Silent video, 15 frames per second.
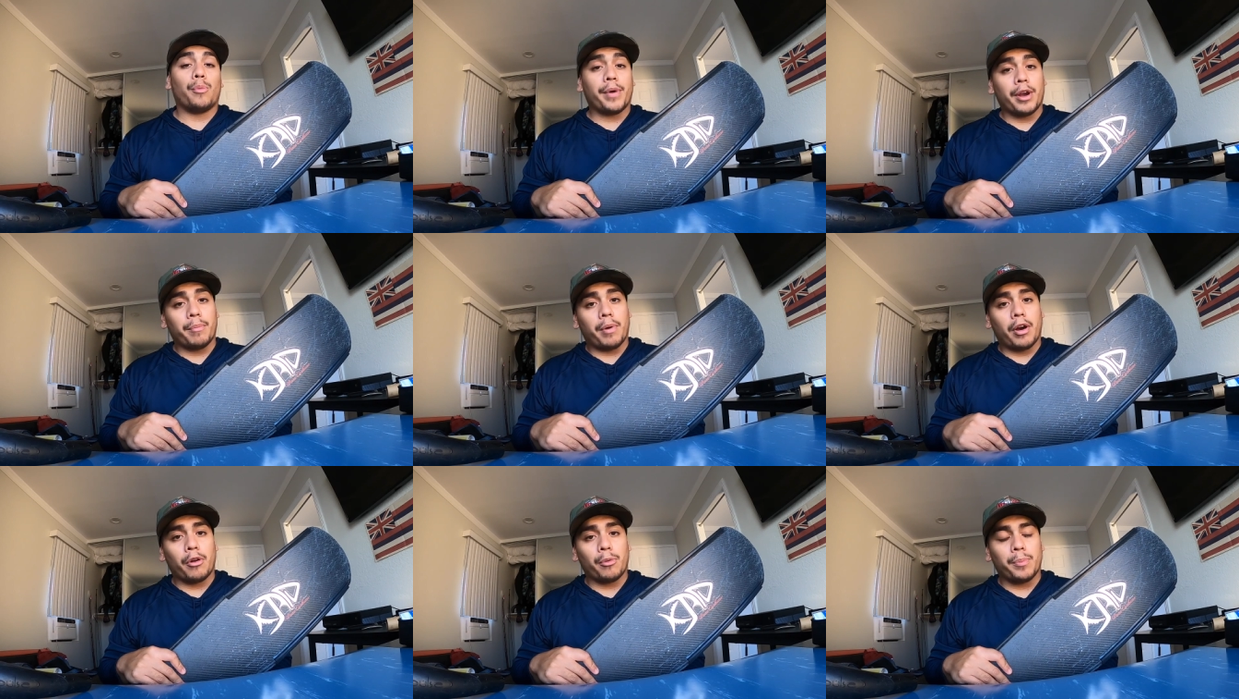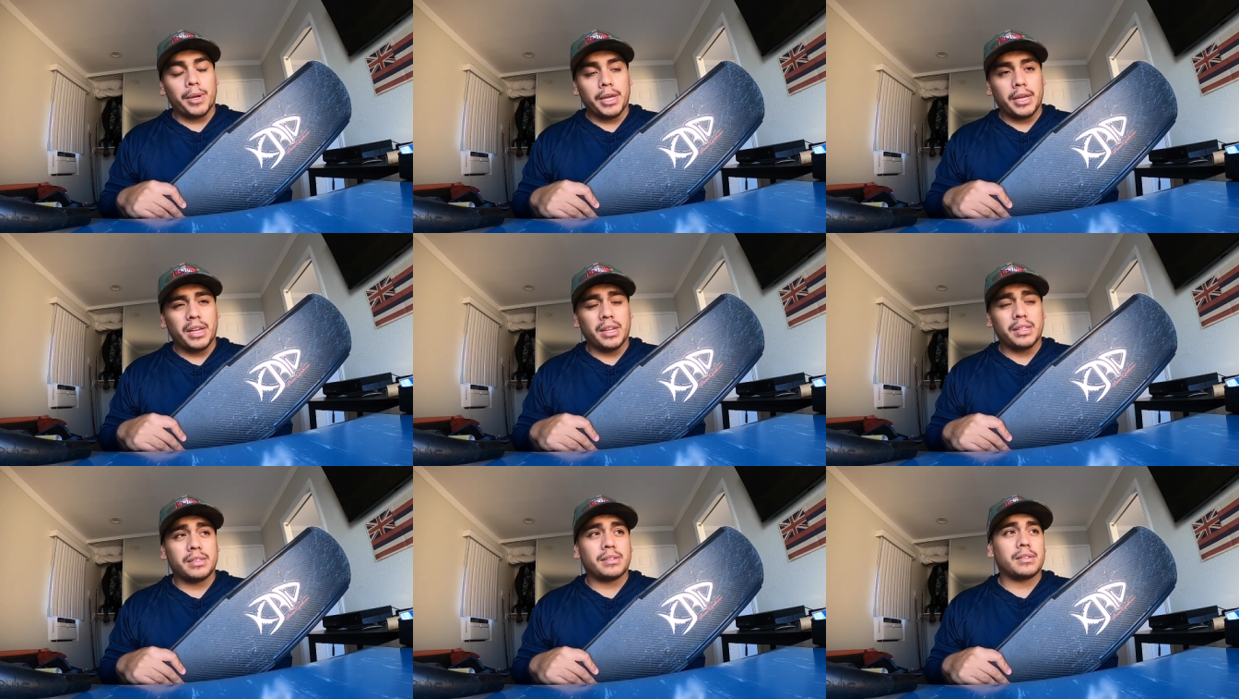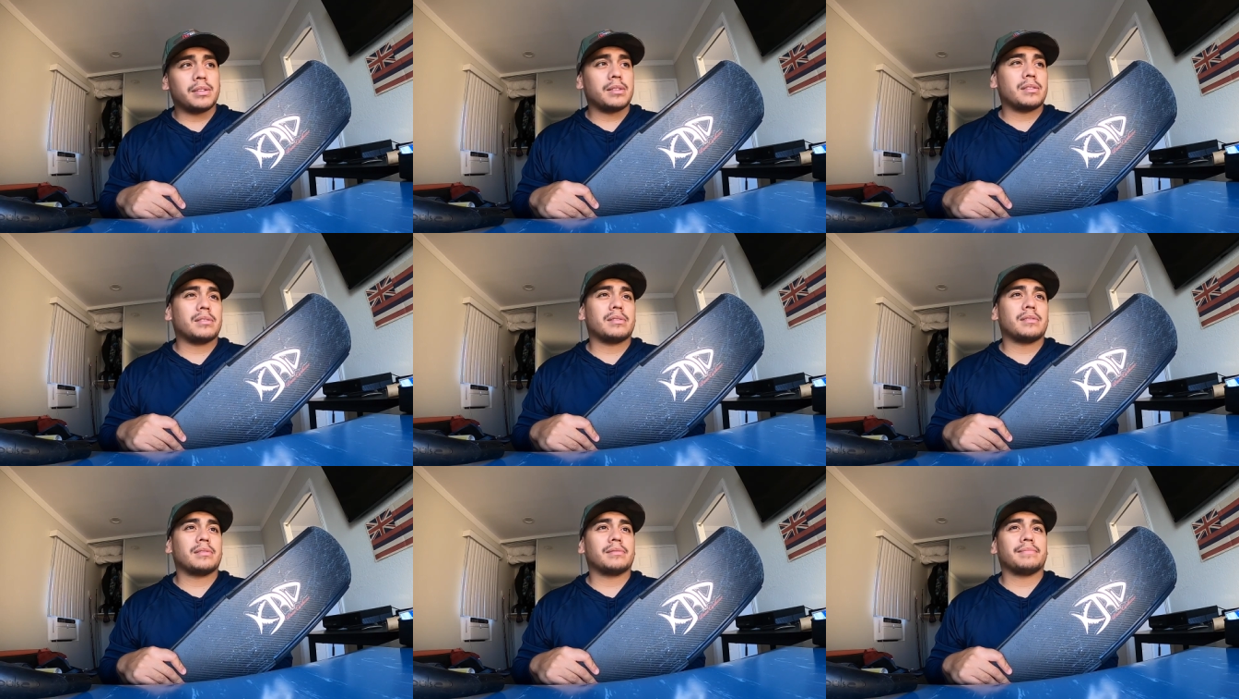Omer power
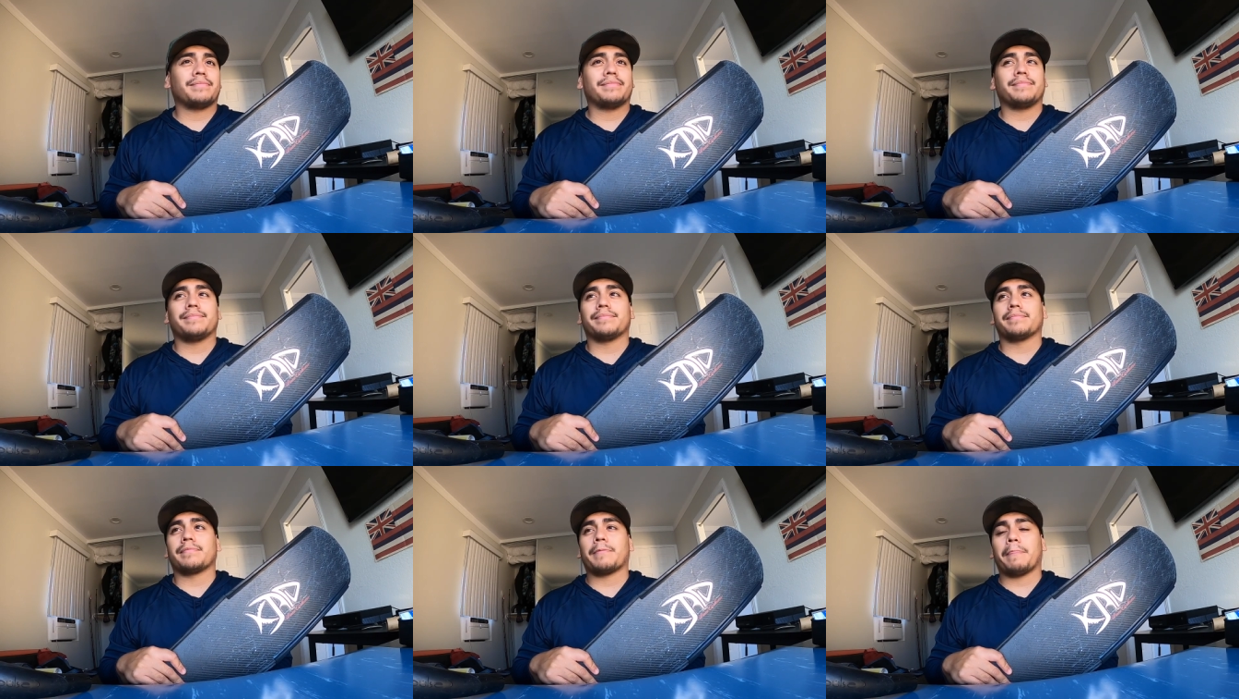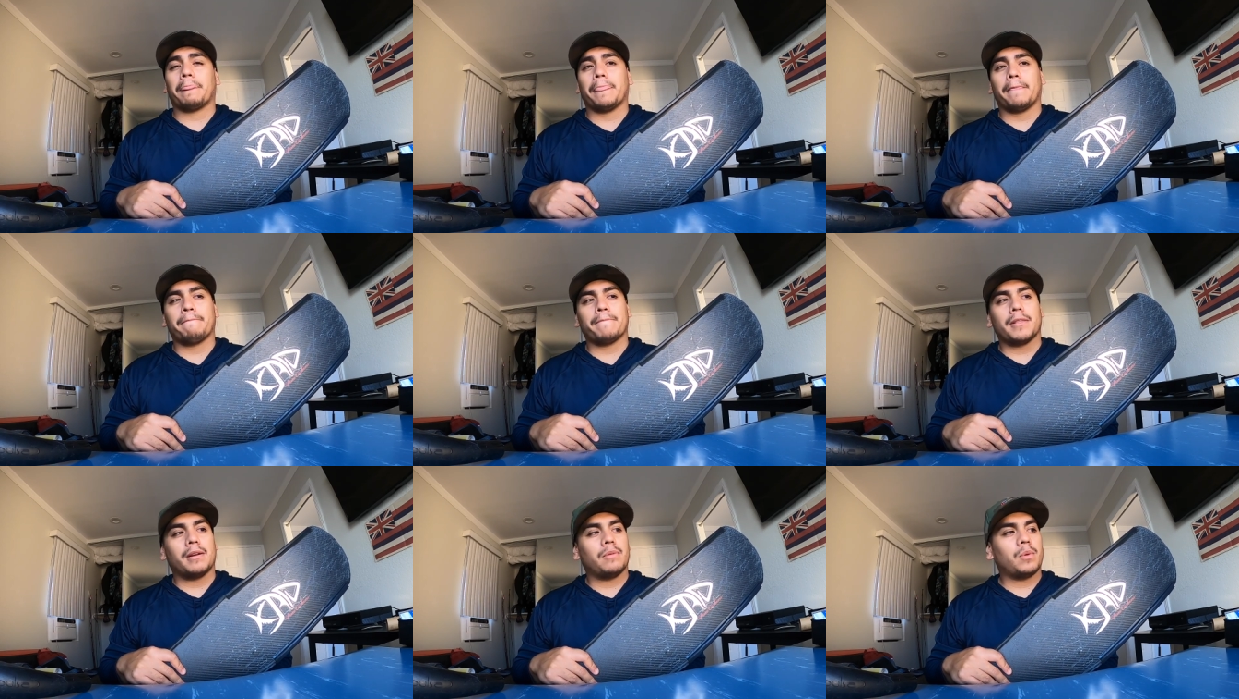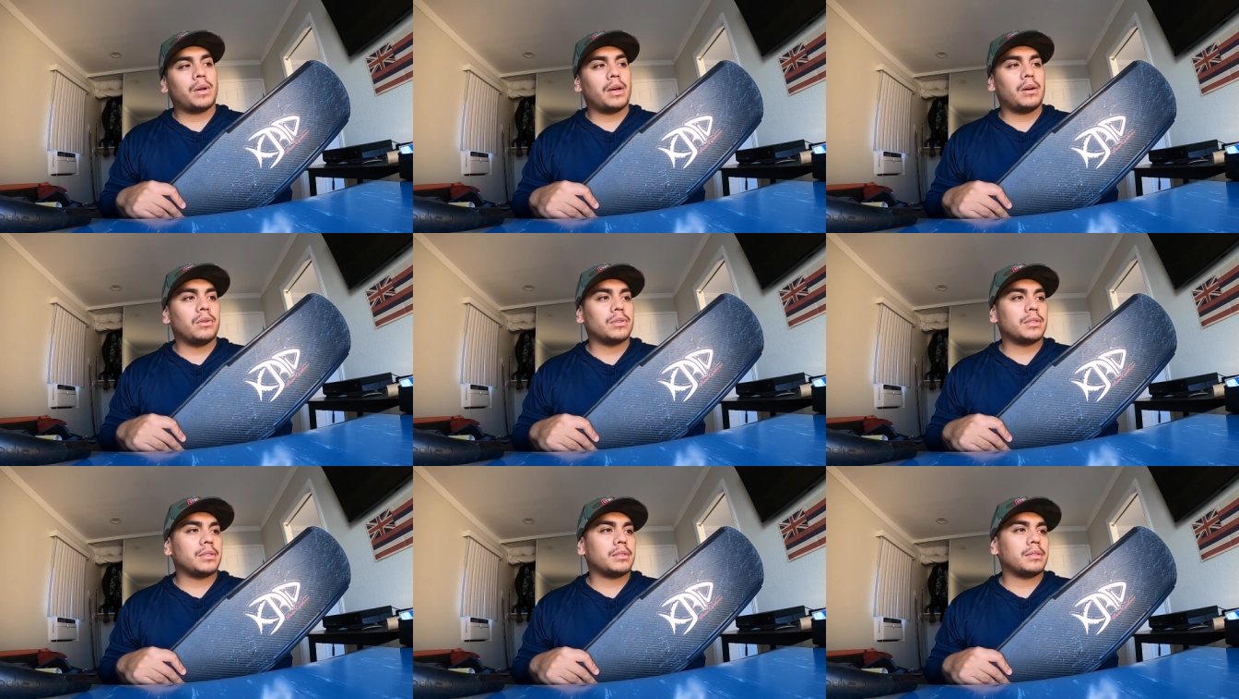blades, what
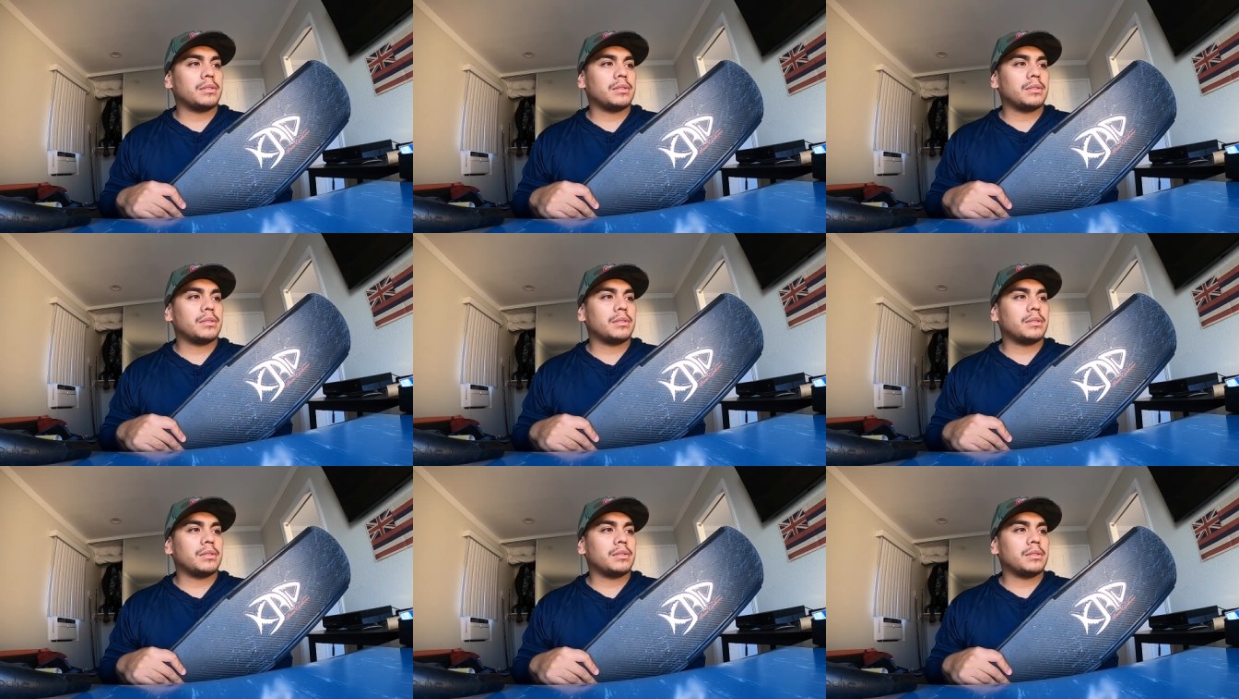else?